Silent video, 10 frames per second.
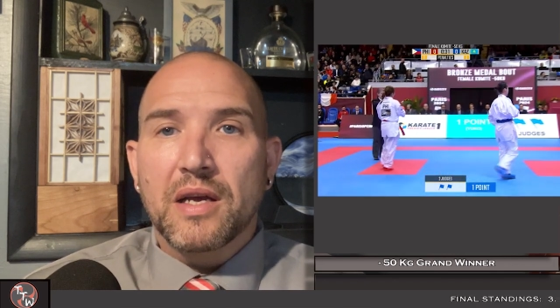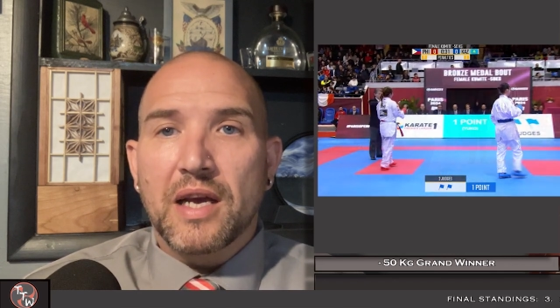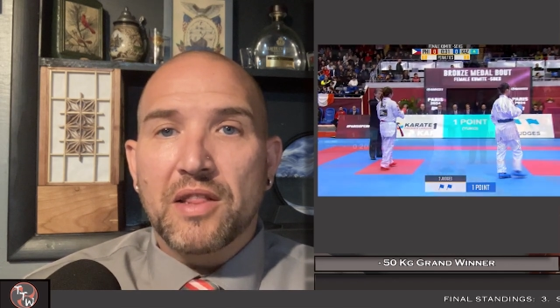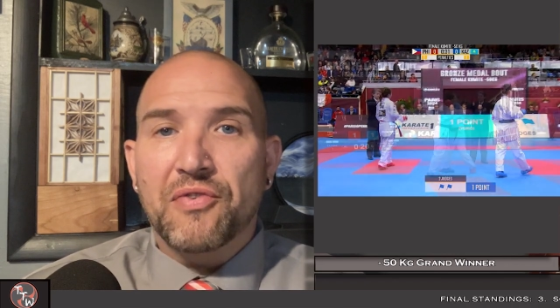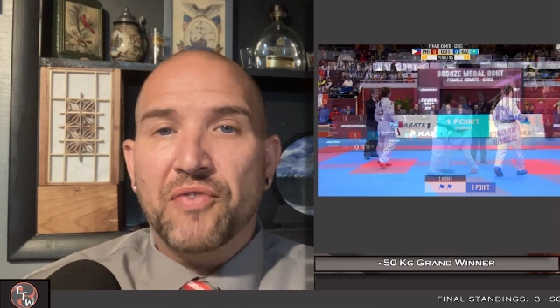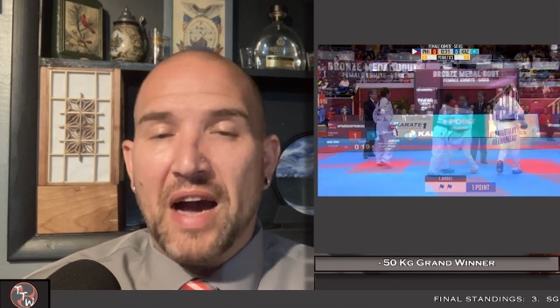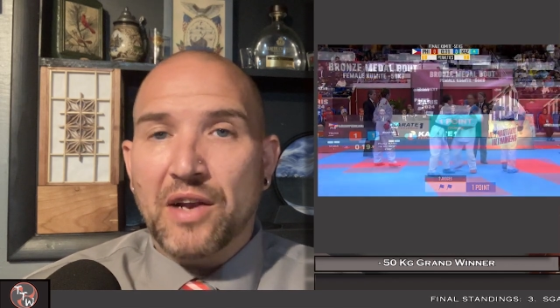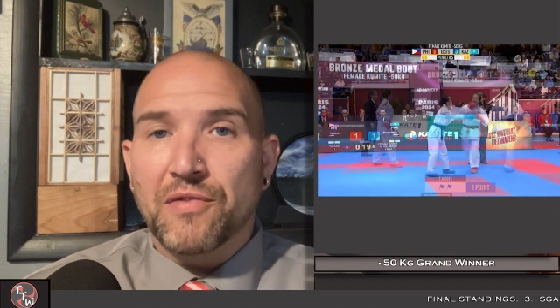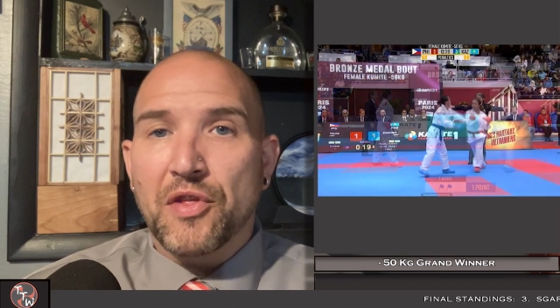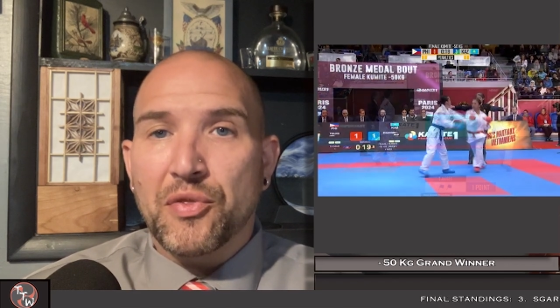in the
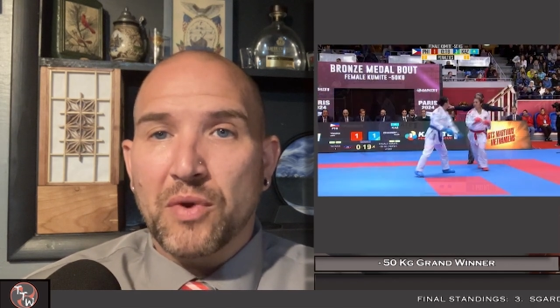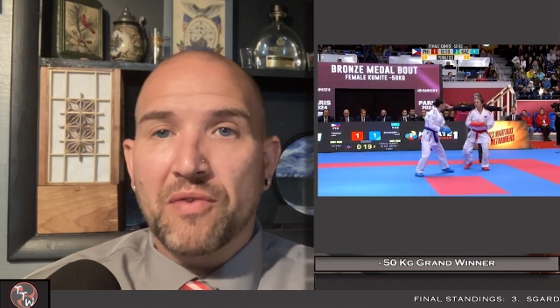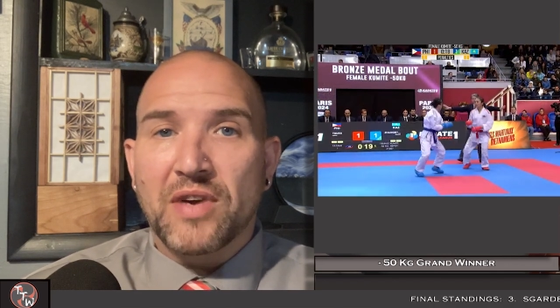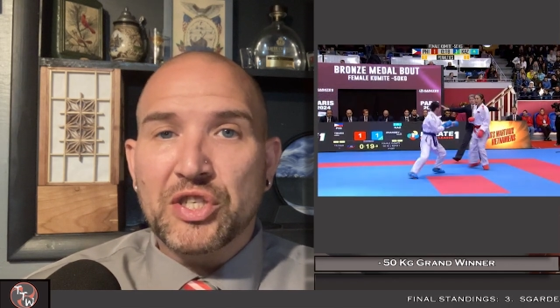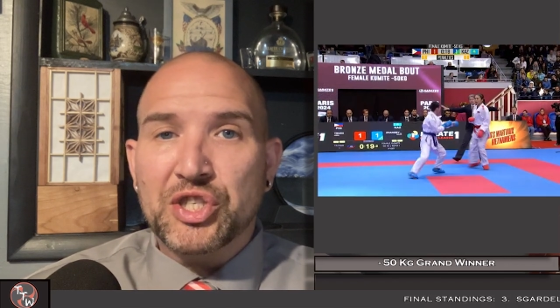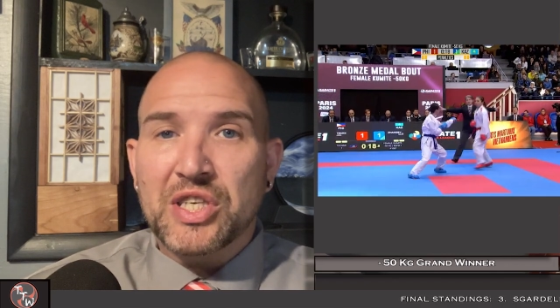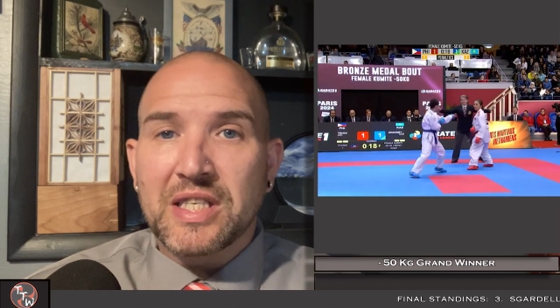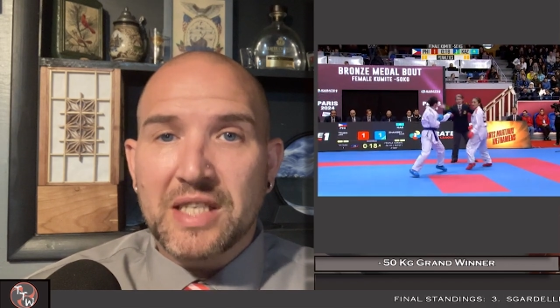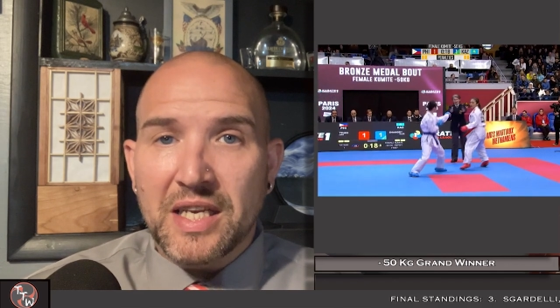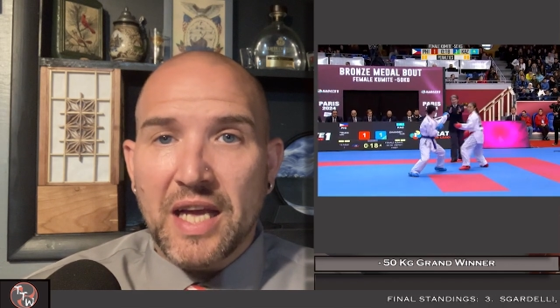final of the 3 events she
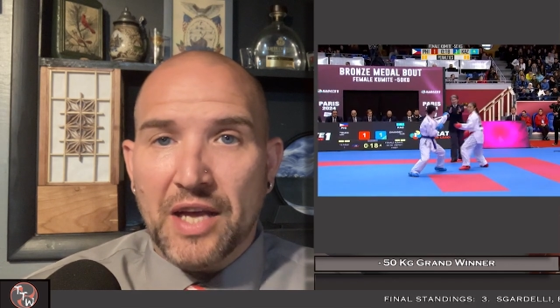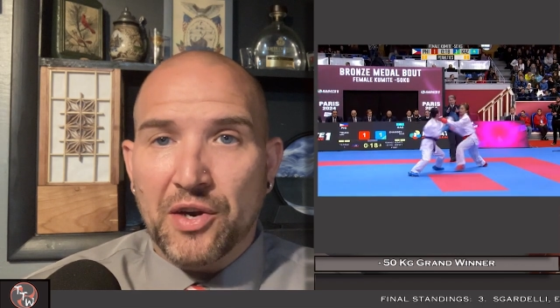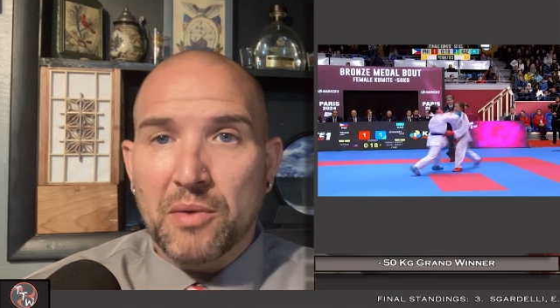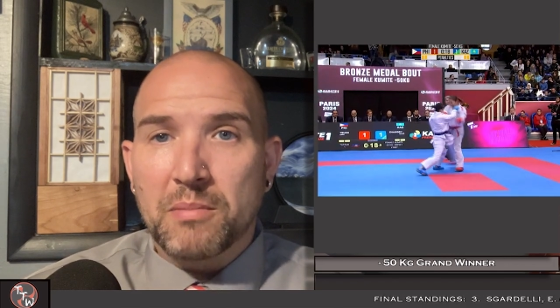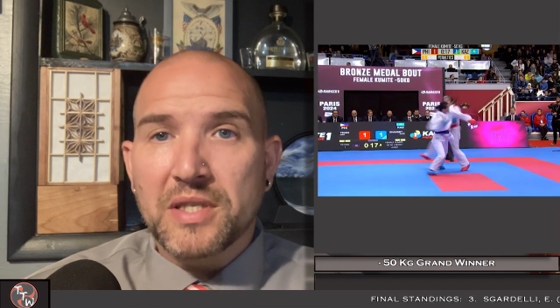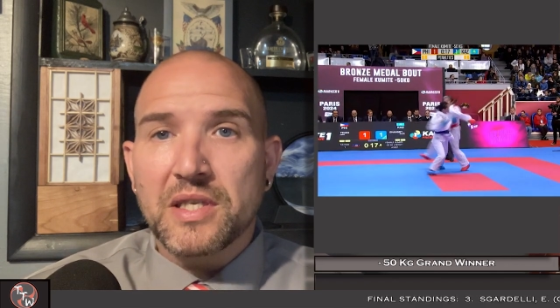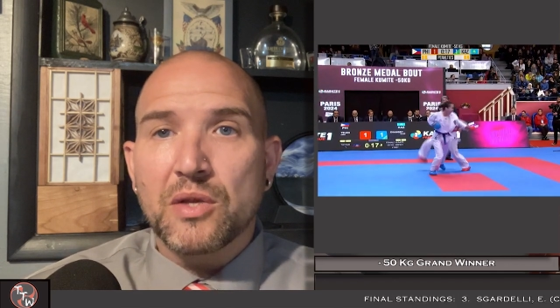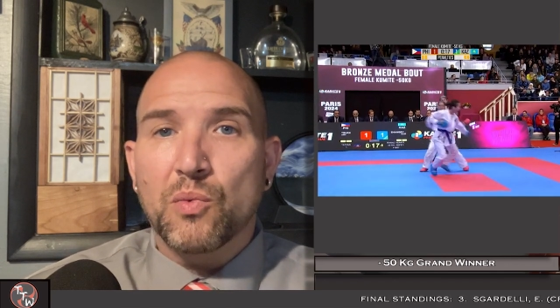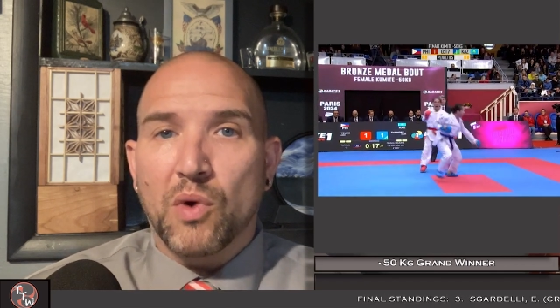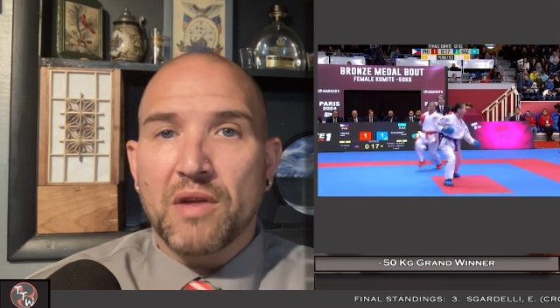did enter, missing
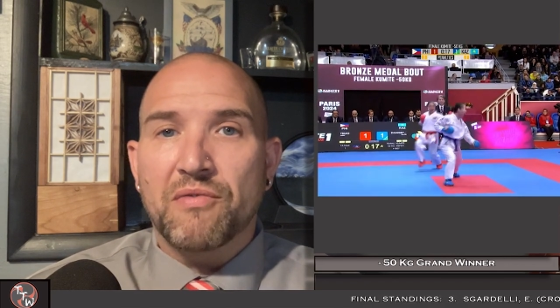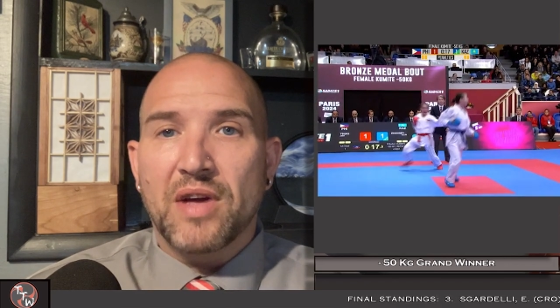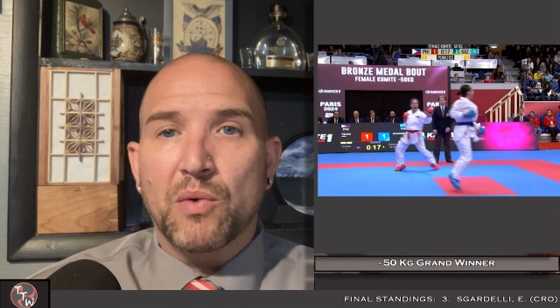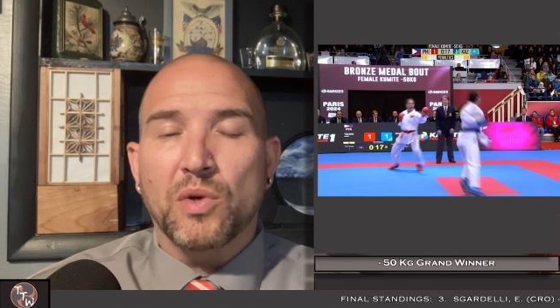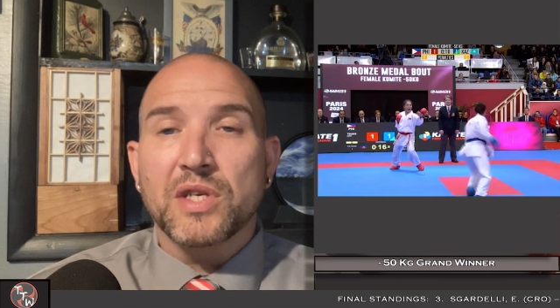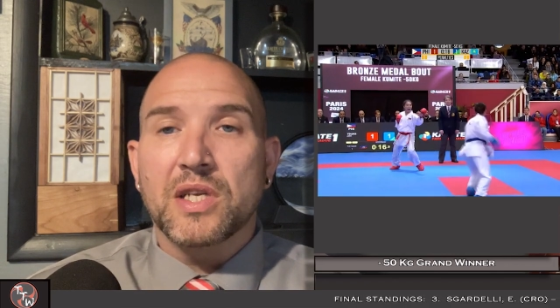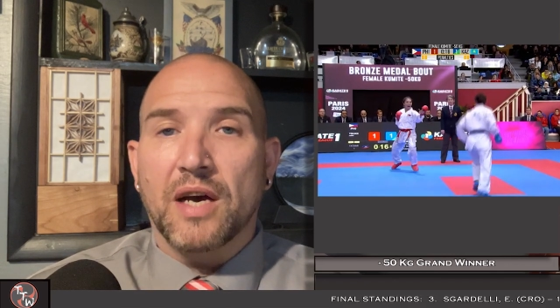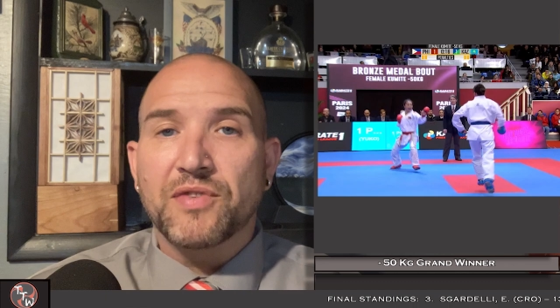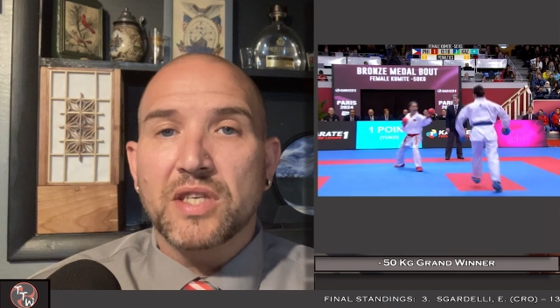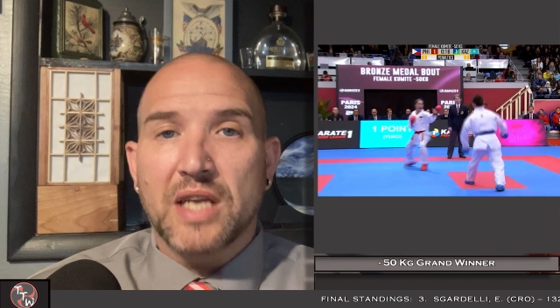the 1 event was
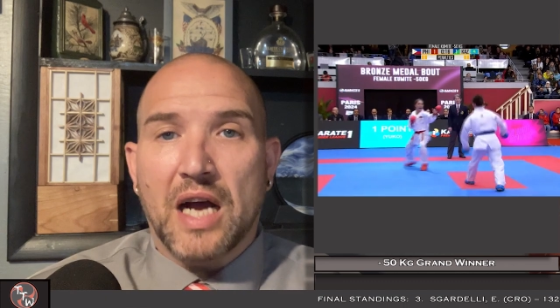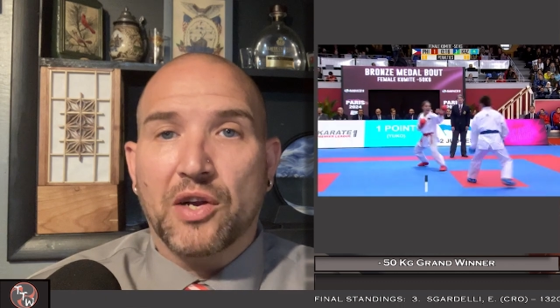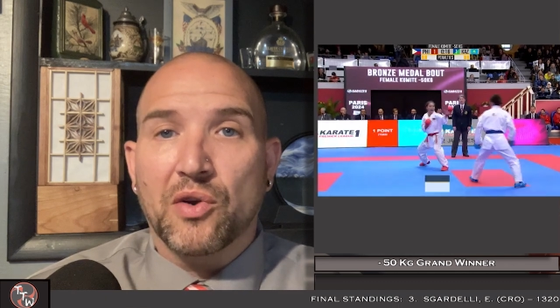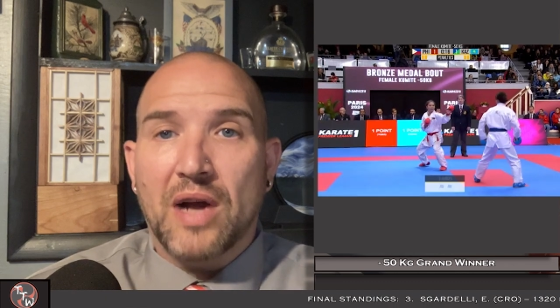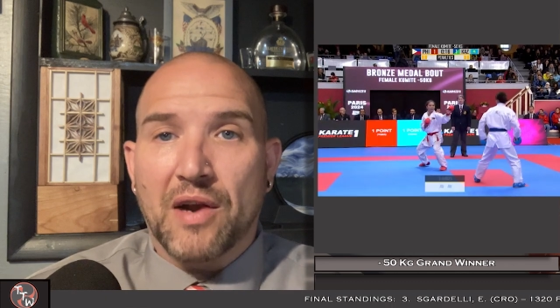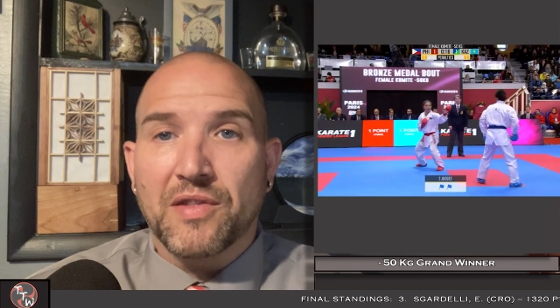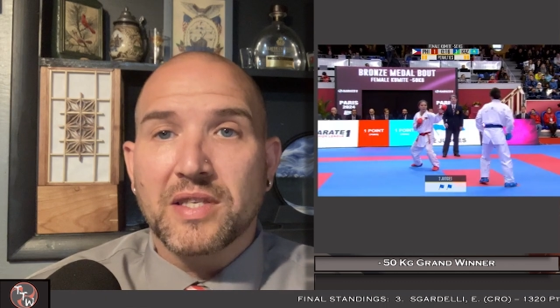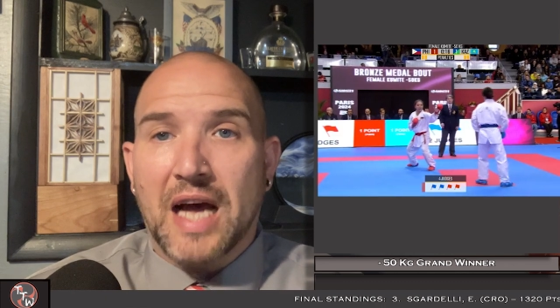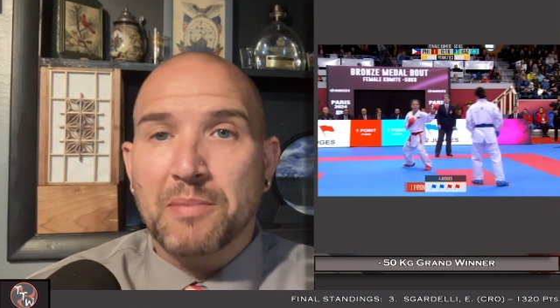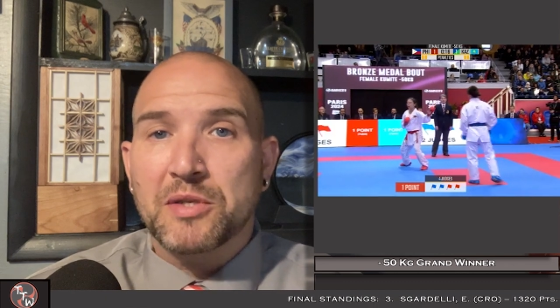enough to knock her out of the
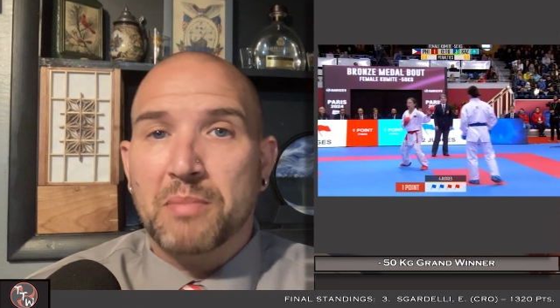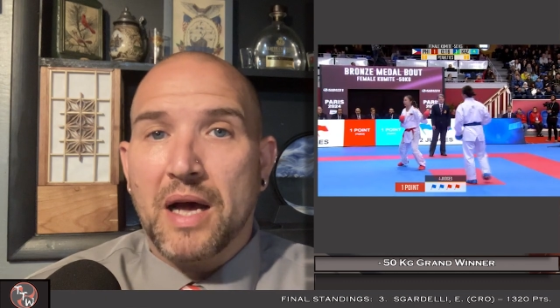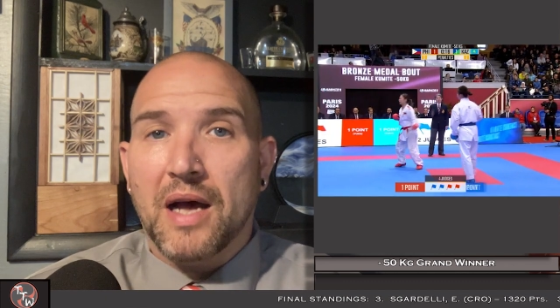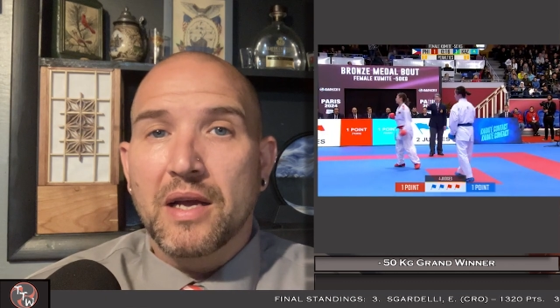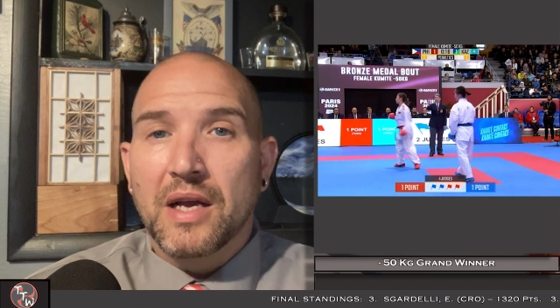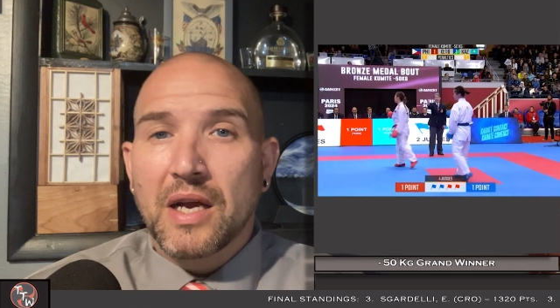top spot.